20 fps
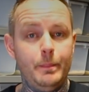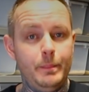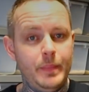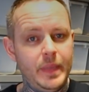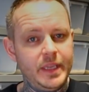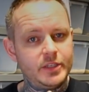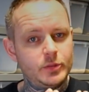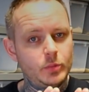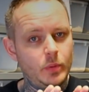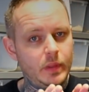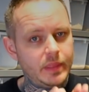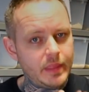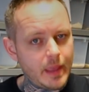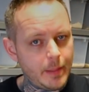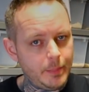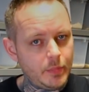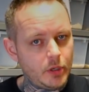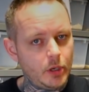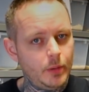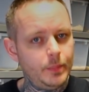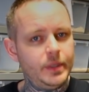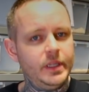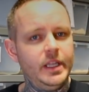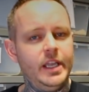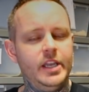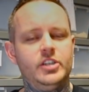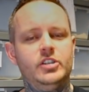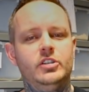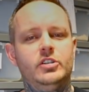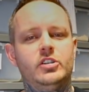mixed with them
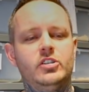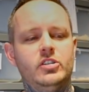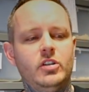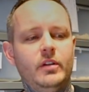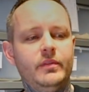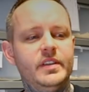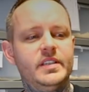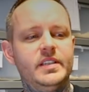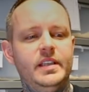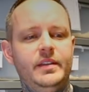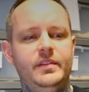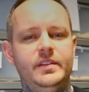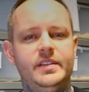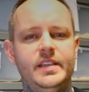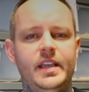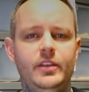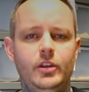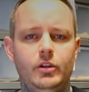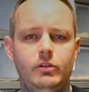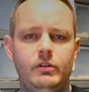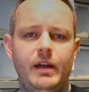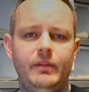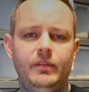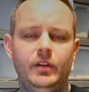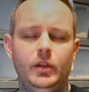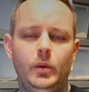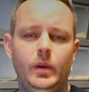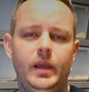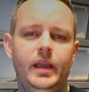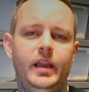combinations, because obviously if you take the
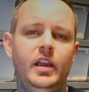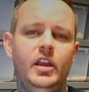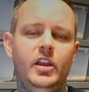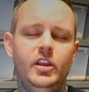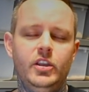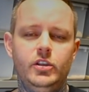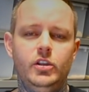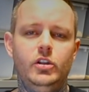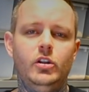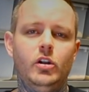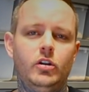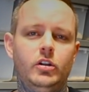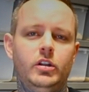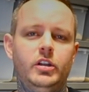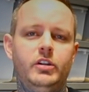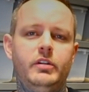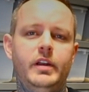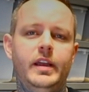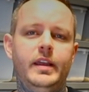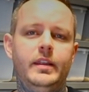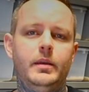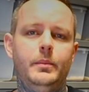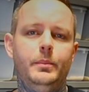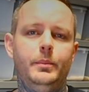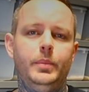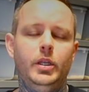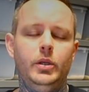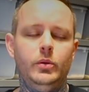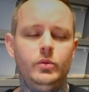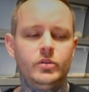gravel away, you're not going to create them
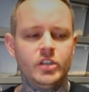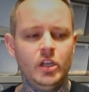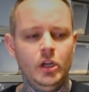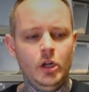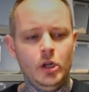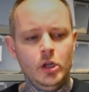blues.